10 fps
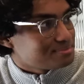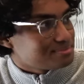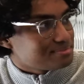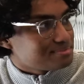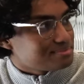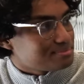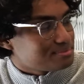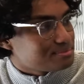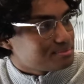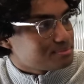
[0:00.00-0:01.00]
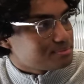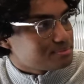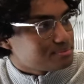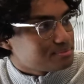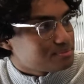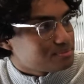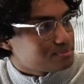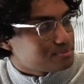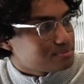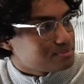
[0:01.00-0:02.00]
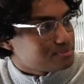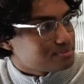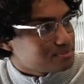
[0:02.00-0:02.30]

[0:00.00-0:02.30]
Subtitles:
(not speaking)